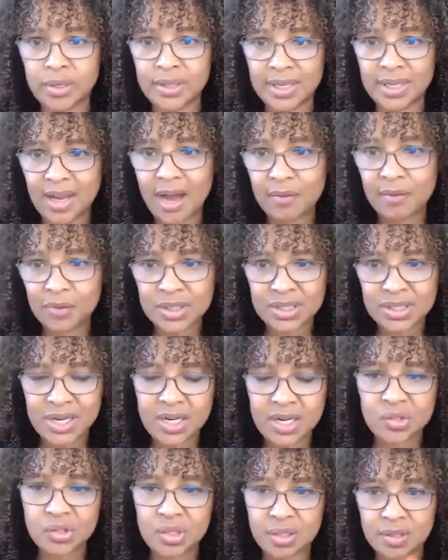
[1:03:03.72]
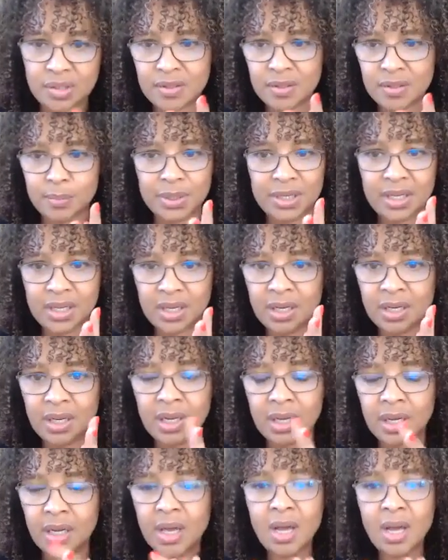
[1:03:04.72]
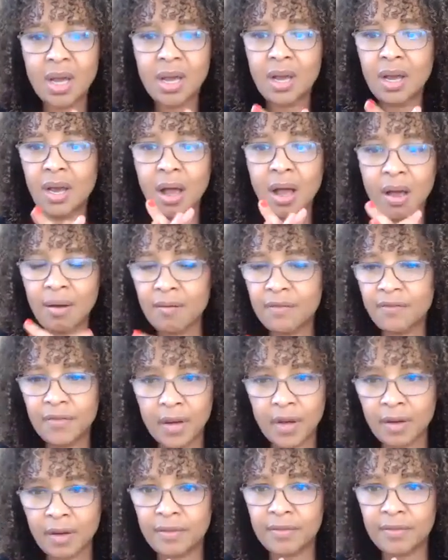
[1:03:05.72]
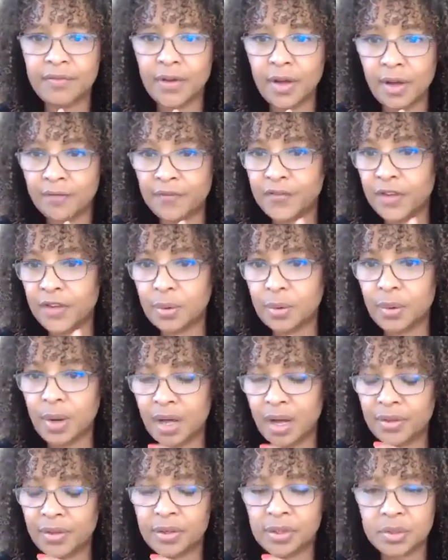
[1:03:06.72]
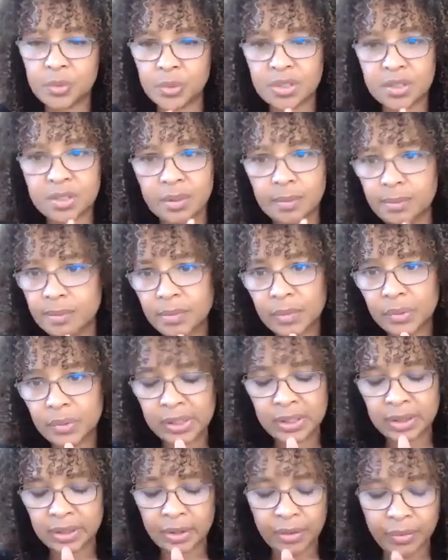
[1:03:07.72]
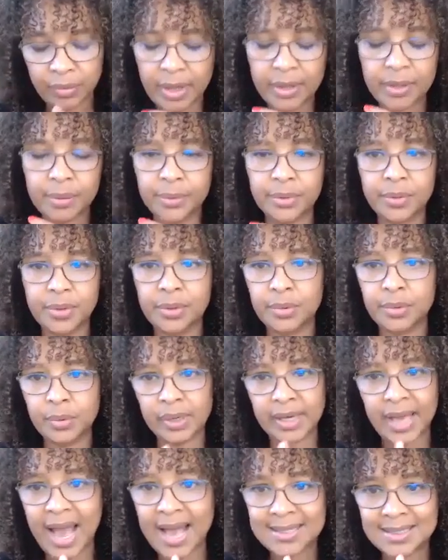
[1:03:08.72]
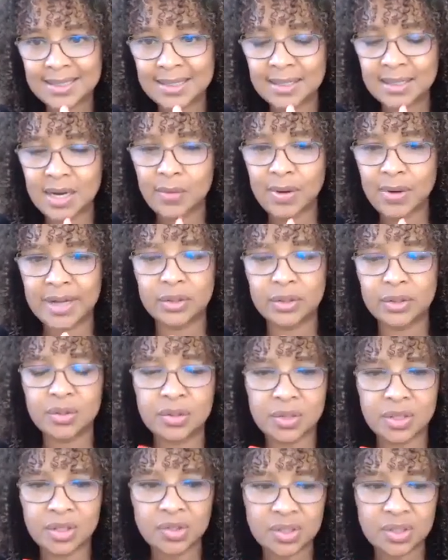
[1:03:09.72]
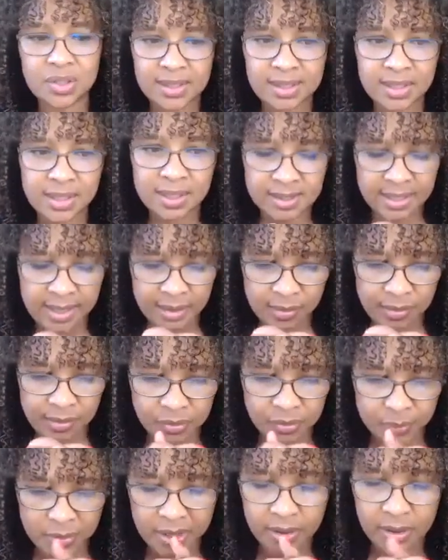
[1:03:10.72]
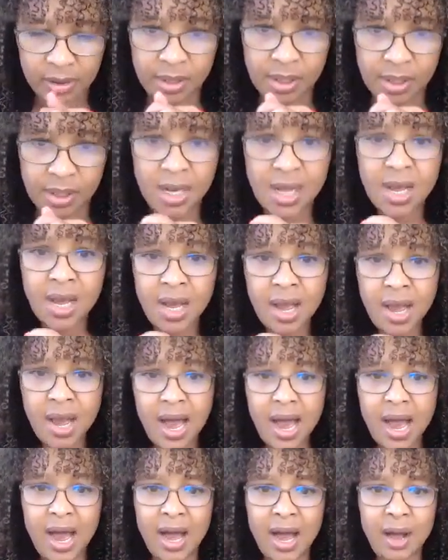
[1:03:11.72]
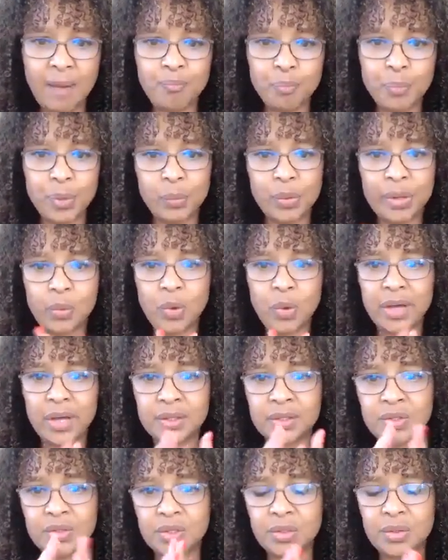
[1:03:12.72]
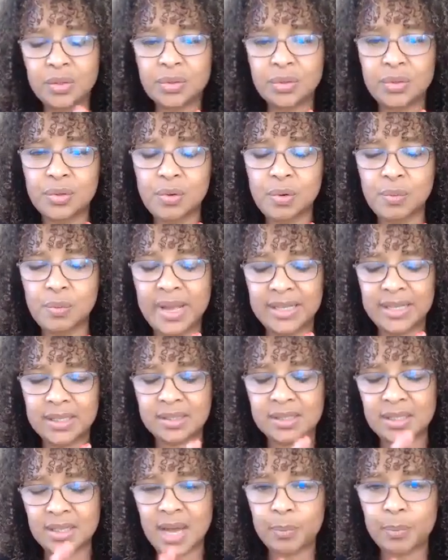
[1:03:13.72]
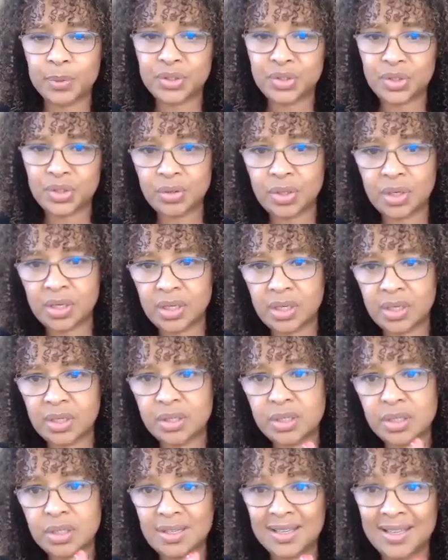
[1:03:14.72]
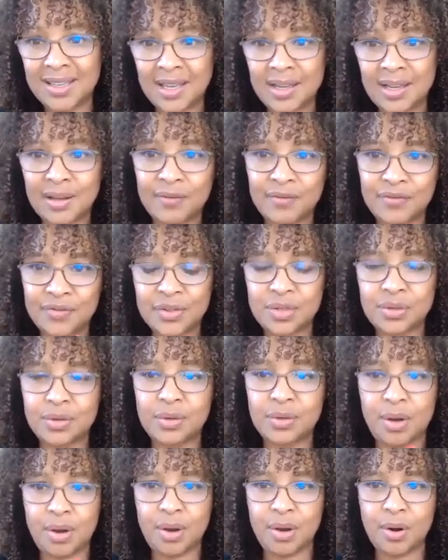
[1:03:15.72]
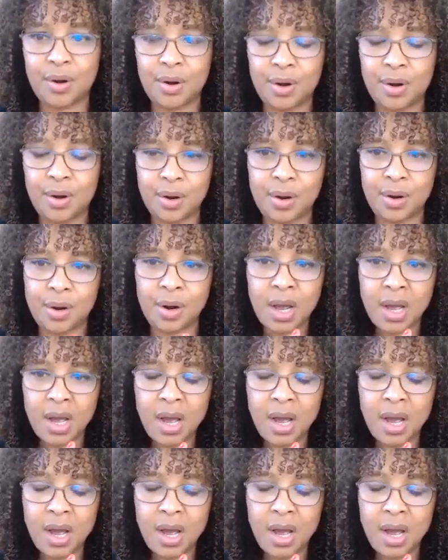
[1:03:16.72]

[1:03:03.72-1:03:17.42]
the conversation, is the beginning of a few others with some incredible casting directors such as Leah Daniels-Butler. But we want to make this an opportunity to give to her